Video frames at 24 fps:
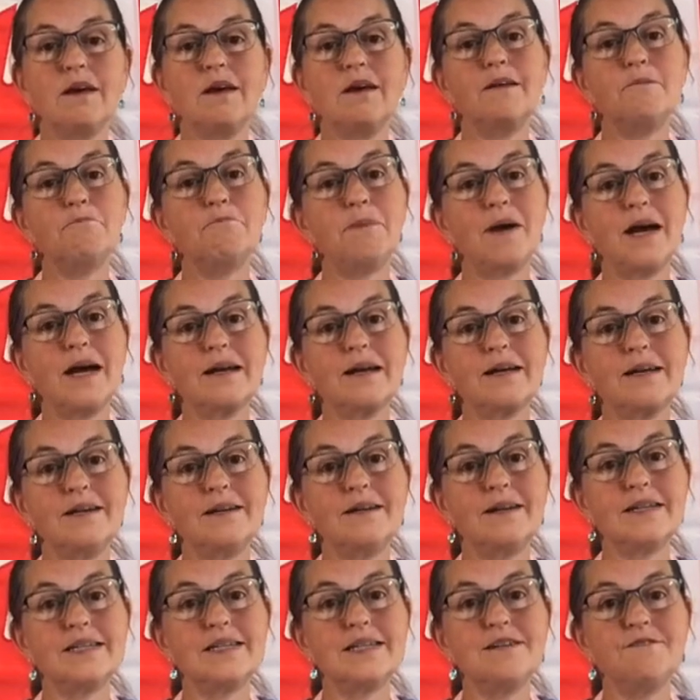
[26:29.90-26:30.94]
back in
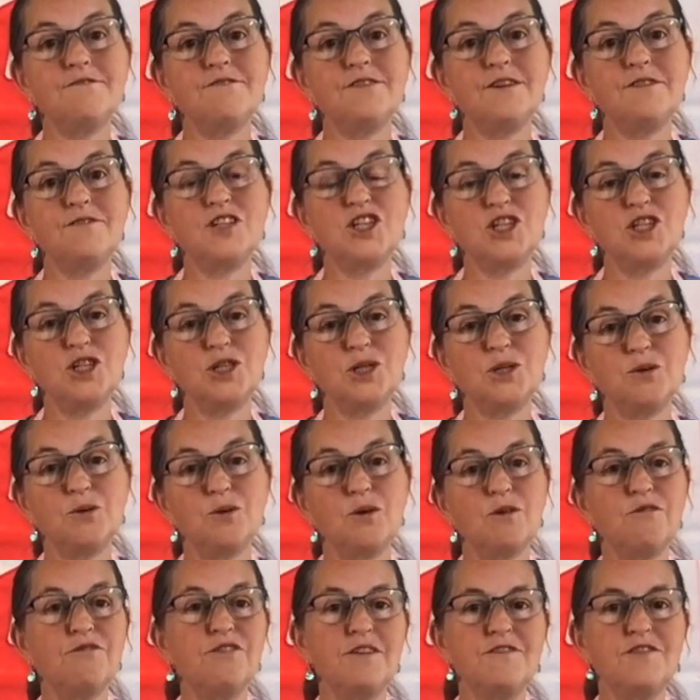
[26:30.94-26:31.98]
1952 or
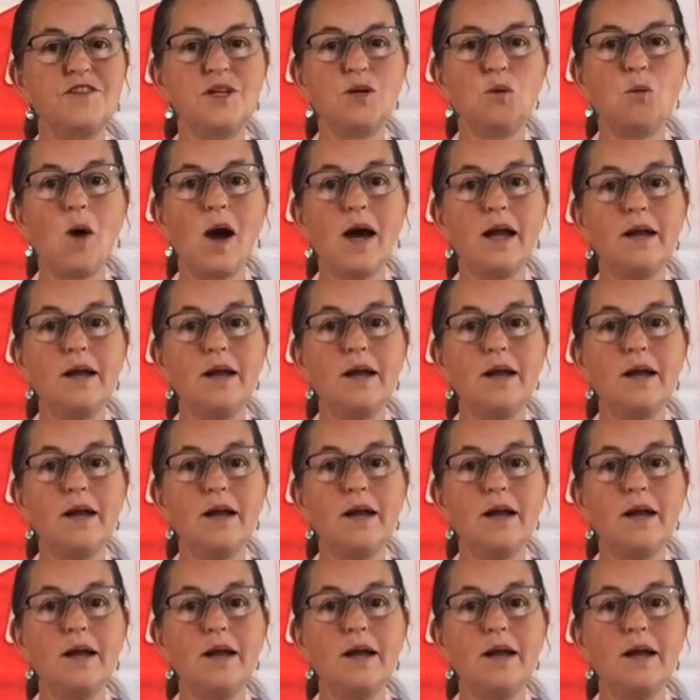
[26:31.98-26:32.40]
51,